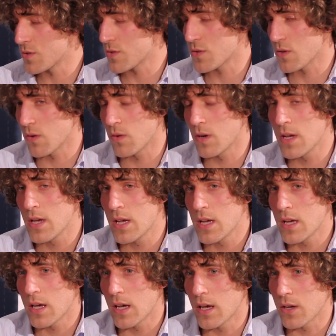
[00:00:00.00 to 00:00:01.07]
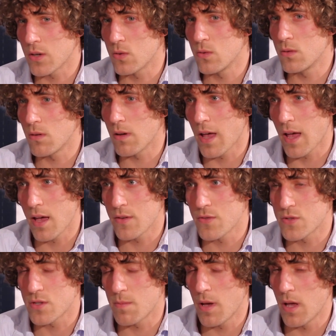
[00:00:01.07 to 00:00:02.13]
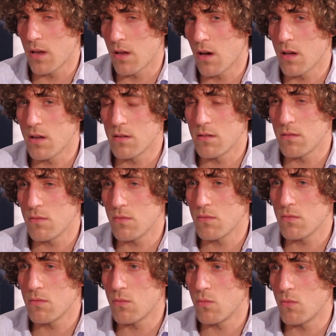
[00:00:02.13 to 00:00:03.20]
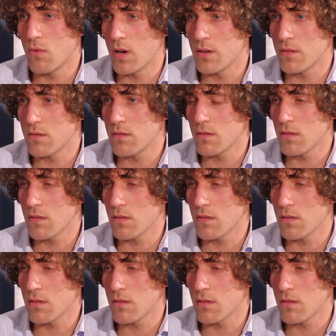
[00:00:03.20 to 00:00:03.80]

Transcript: So Google has, depending on what